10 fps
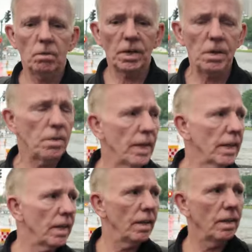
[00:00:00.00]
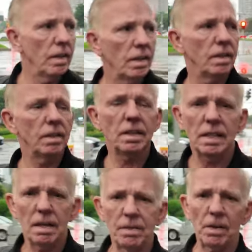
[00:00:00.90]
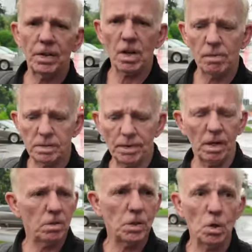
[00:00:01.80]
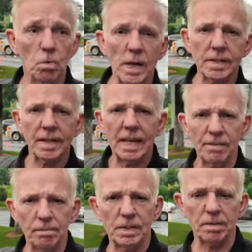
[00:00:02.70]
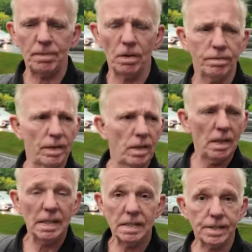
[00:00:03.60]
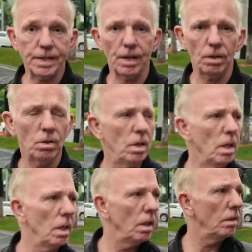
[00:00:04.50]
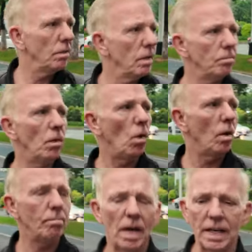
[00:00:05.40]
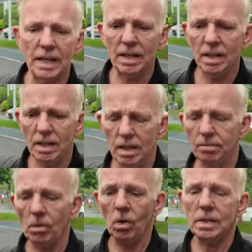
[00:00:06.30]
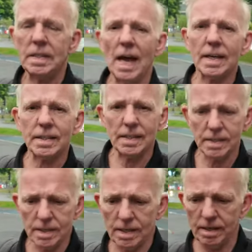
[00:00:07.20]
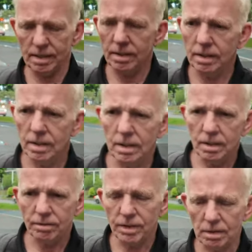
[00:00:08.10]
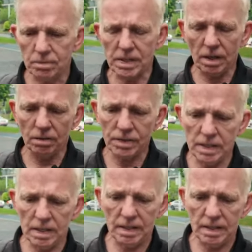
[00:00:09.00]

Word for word: What do you think? Let me know in the comments below. Do Western governments pilfer steal, more money more taxes for themselves